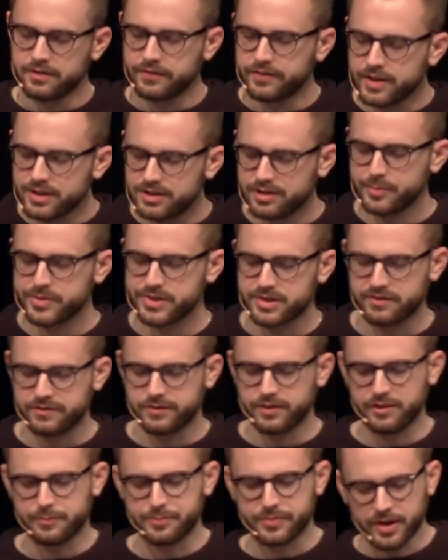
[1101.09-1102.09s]
the victims
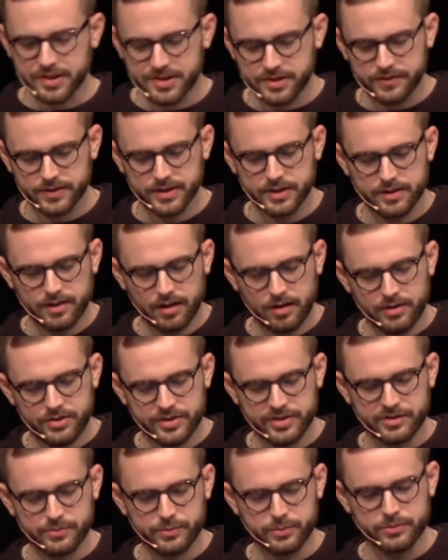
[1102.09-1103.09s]
of oppressive
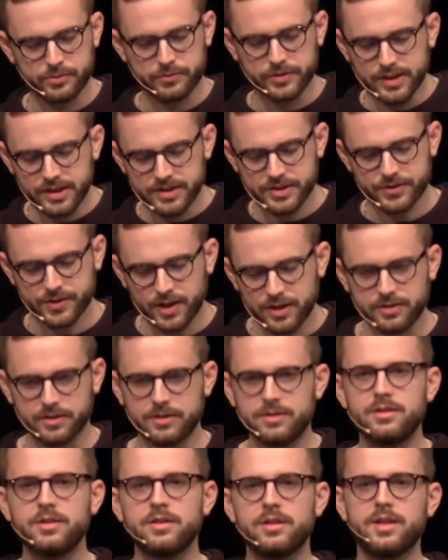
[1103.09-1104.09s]
technologies who really
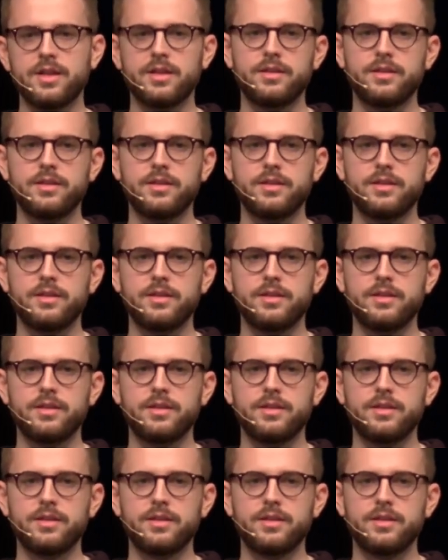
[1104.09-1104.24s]
struggle